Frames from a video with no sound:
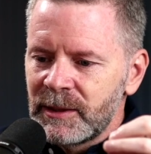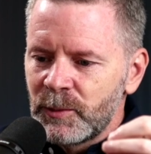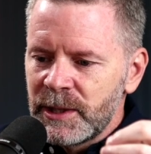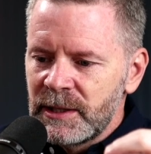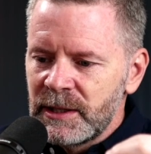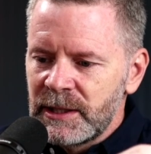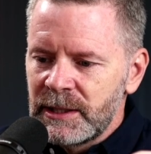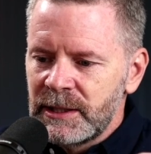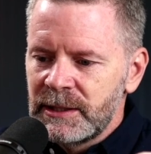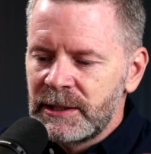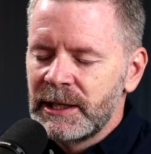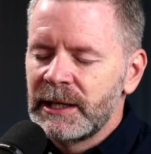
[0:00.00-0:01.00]
we
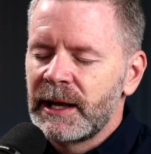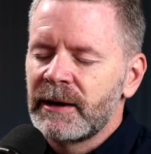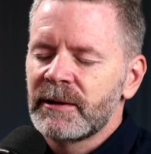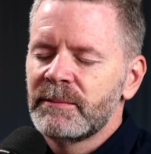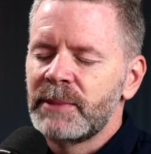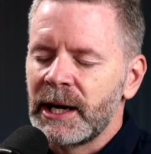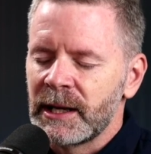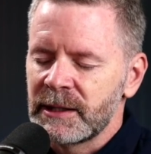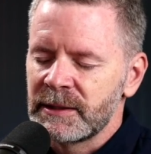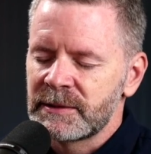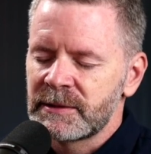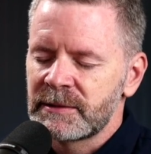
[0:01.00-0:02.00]
need in our
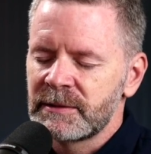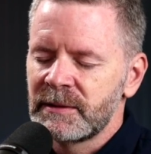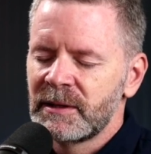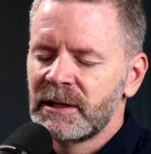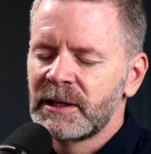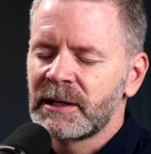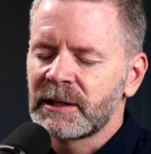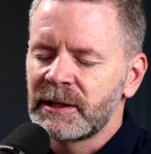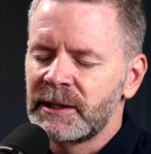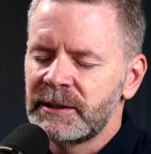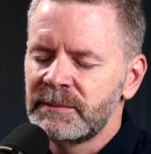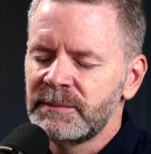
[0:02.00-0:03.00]
bodies
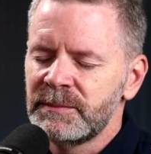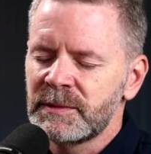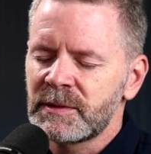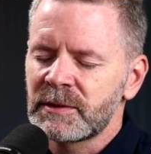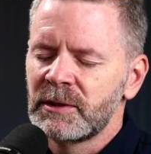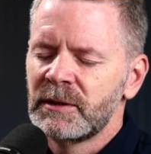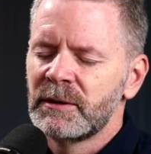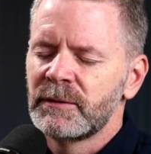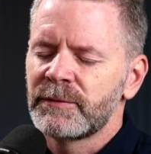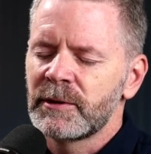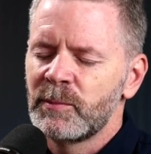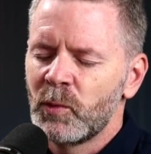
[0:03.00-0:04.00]
comes
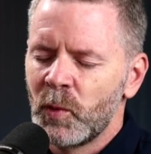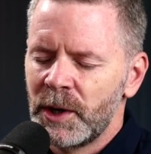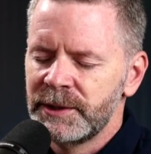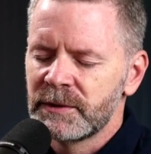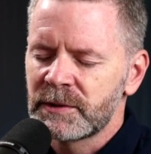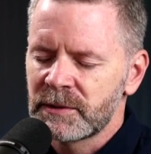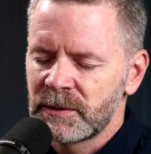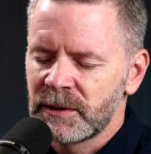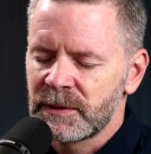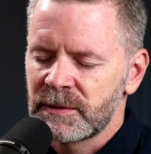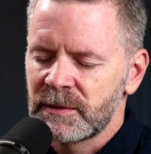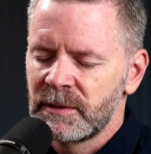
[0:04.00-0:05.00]
from one
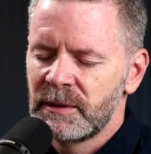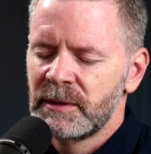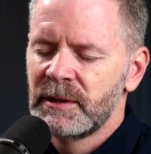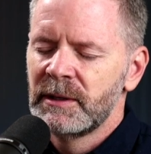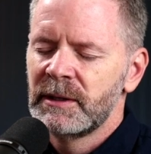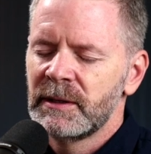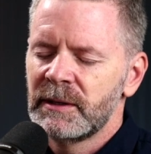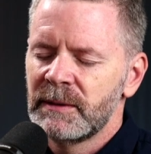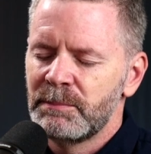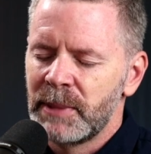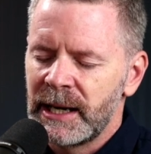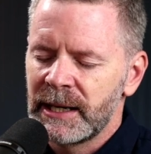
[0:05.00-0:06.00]
source, the
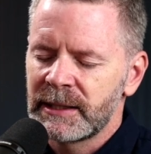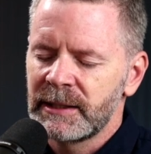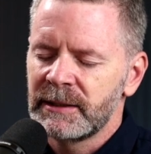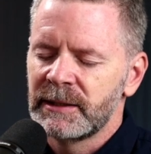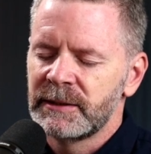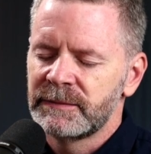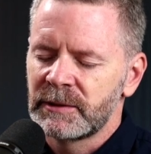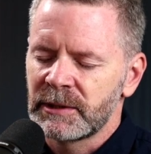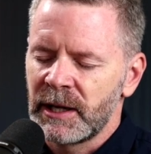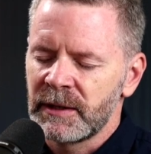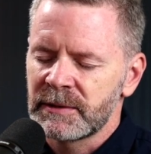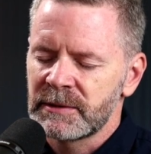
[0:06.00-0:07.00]
body of
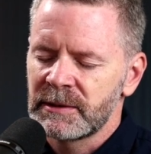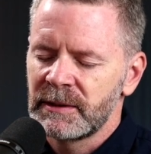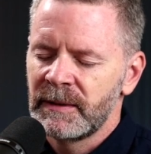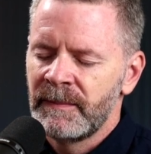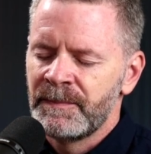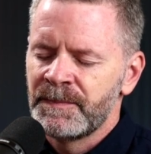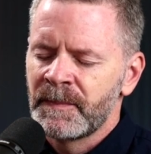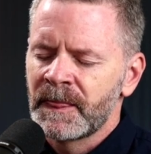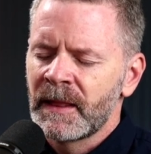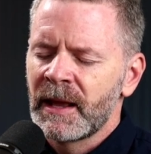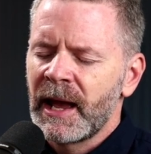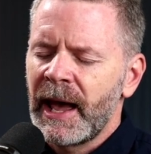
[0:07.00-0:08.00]
Christ.
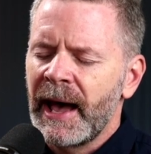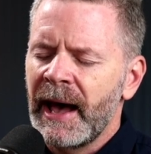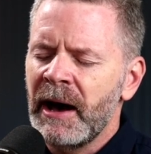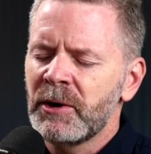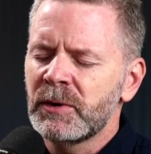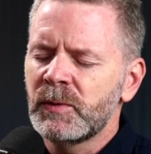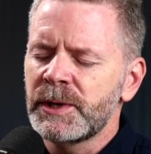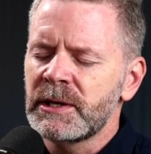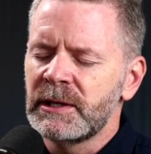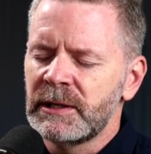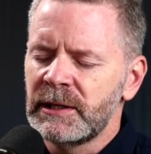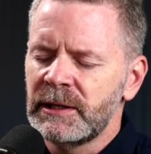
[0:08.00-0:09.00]
How do we
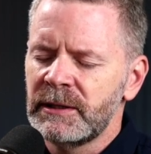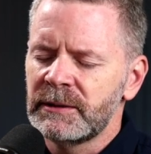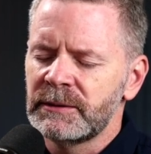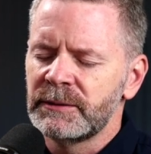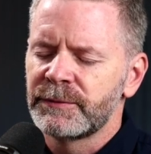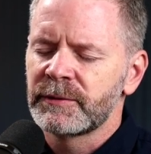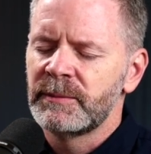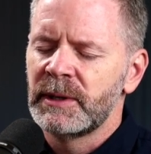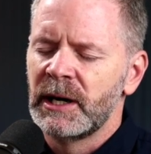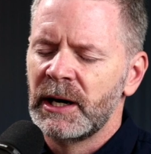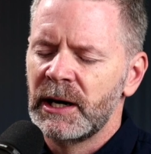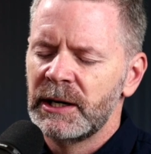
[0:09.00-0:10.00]
heal from
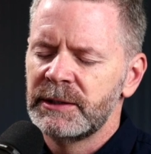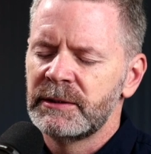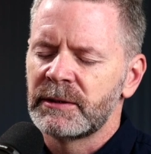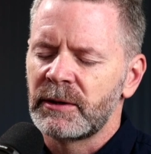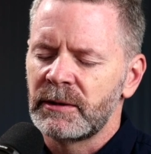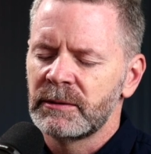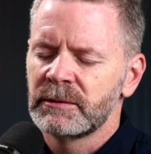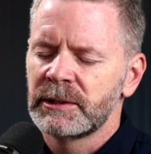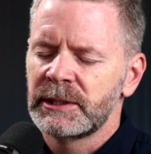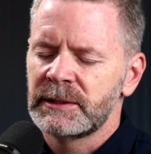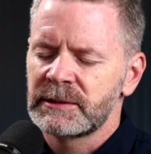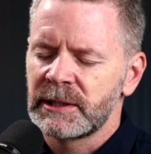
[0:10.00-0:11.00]

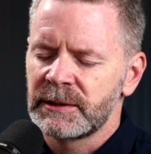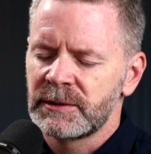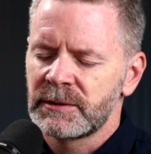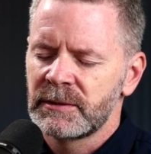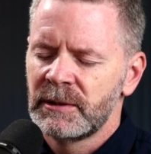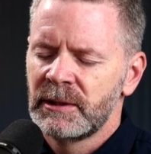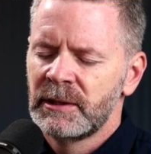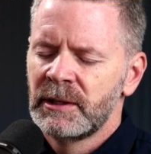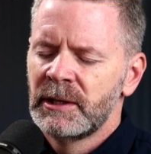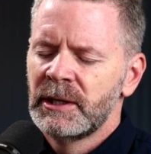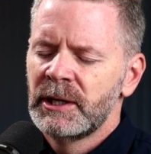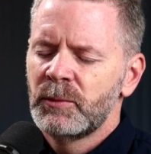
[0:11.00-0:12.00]
unholy touch?
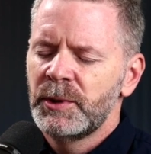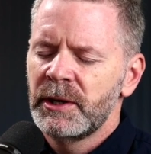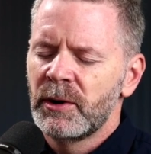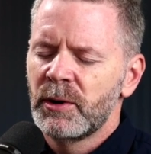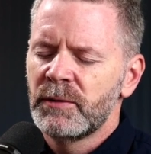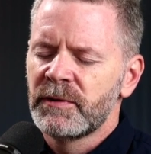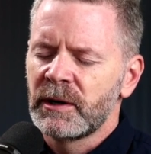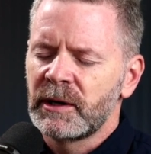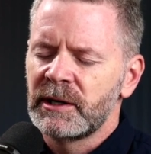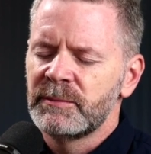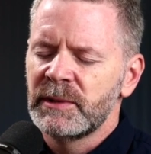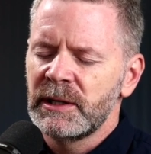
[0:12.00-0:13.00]
We
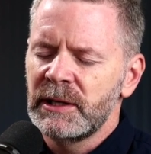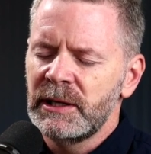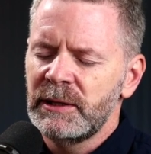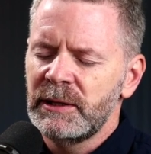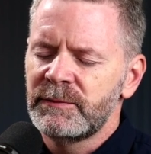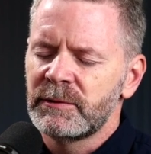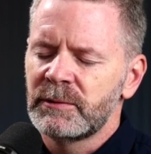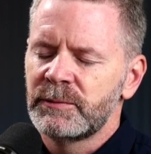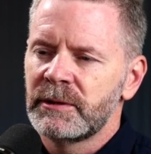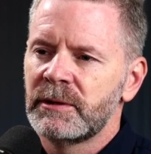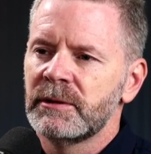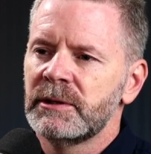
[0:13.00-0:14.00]
overcome evil
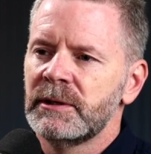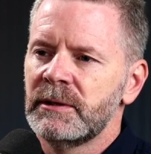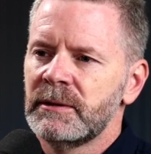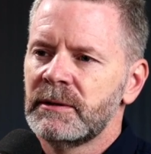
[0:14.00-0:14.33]
with good.